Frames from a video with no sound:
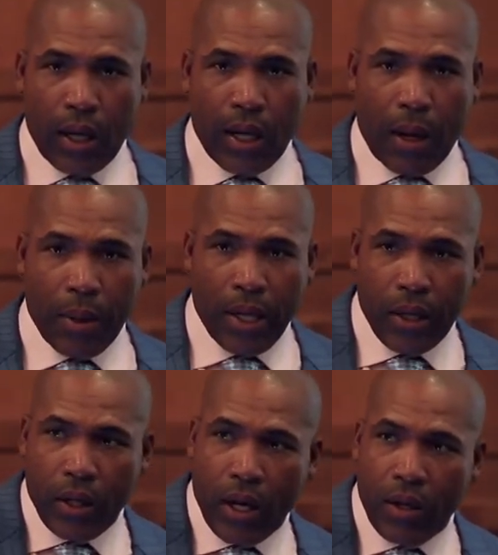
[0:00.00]
And I
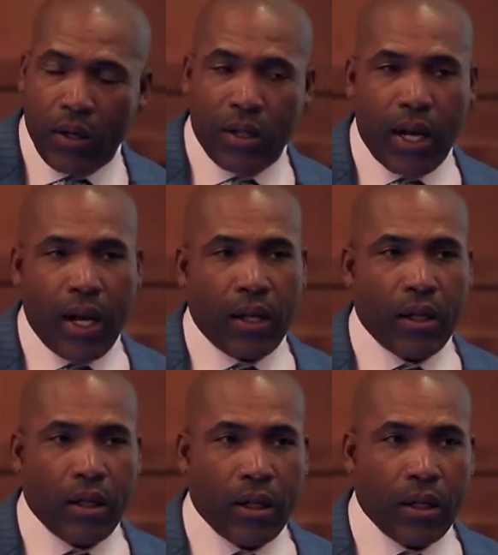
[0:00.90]
began to
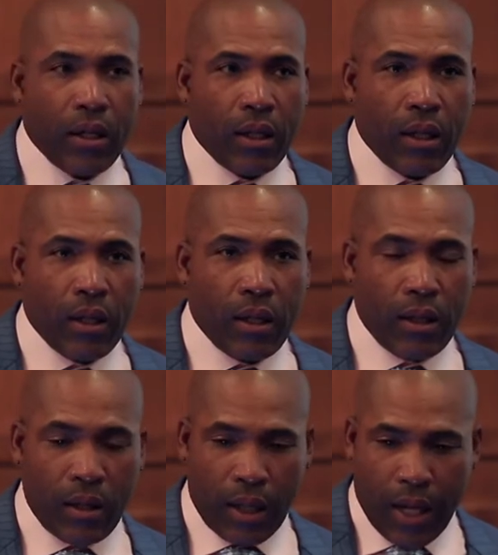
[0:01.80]
understand
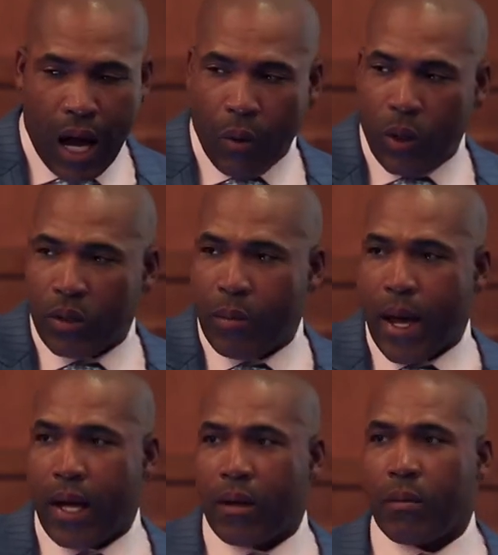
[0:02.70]
that God wasn't
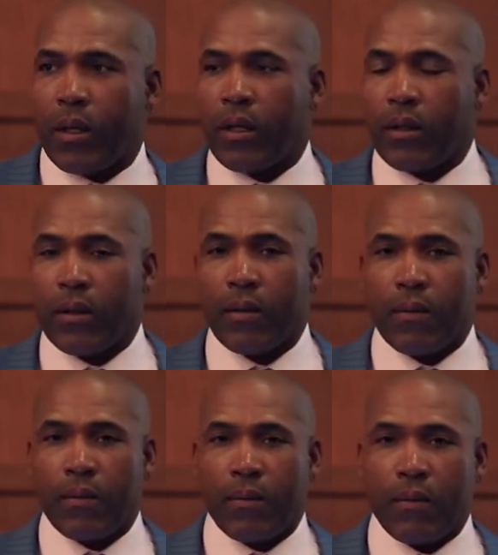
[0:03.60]
mad at me.
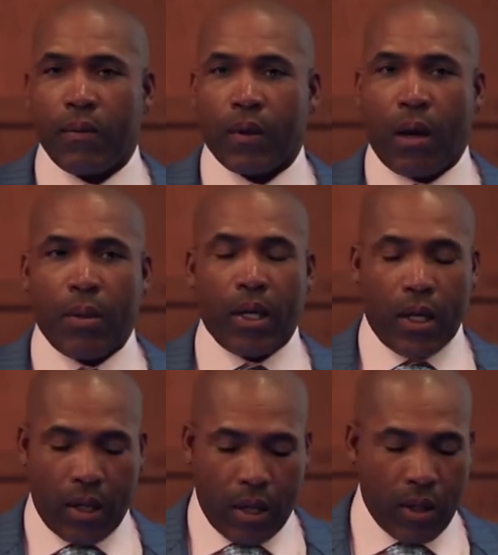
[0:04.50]
I
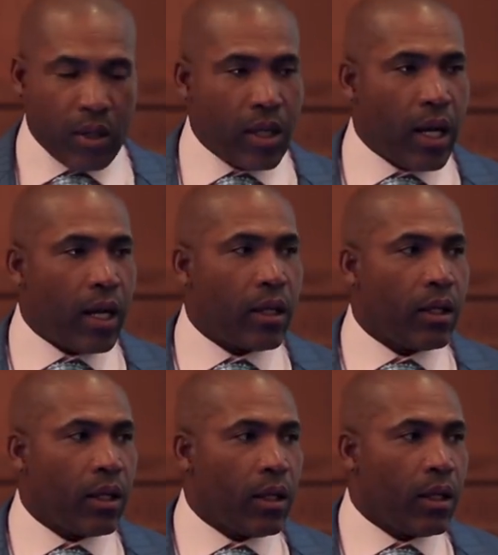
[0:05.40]
began to understand
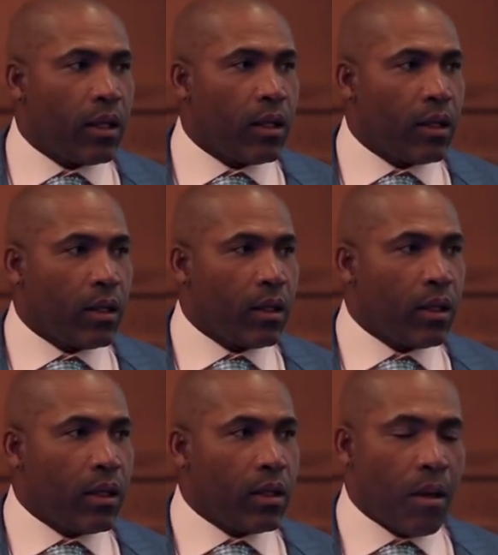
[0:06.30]

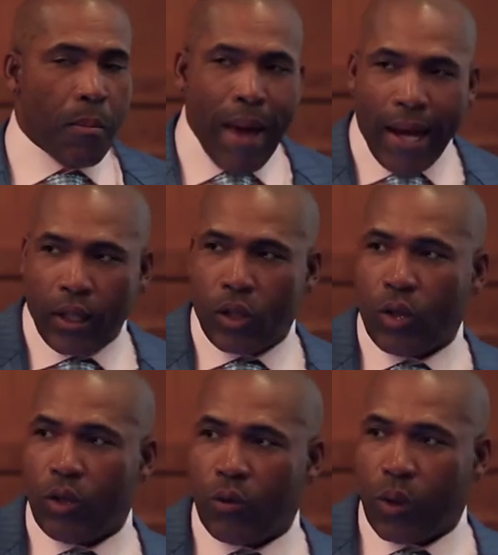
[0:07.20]
the
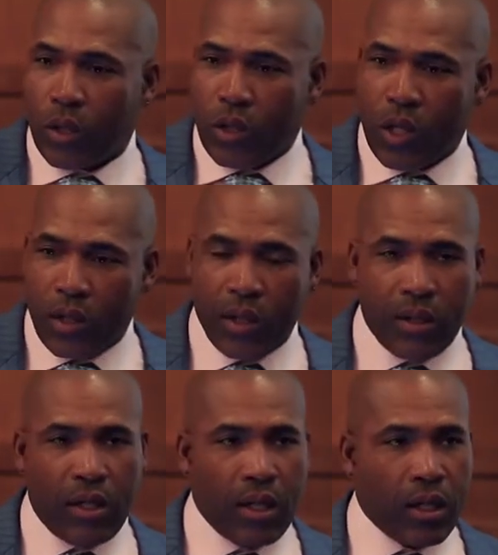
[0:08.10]
magnitude of what
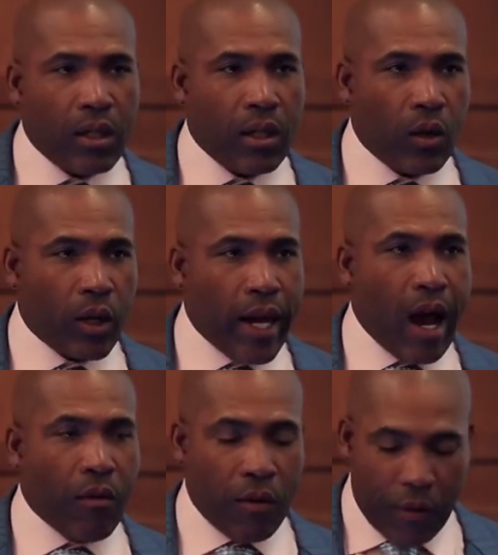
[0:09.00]
Jesus did on
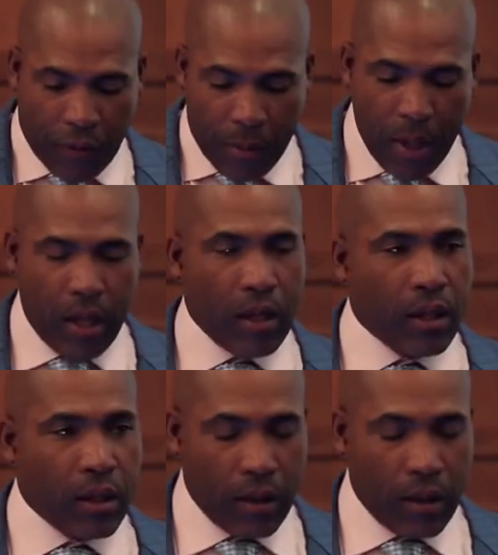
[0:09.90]
Calvary for me.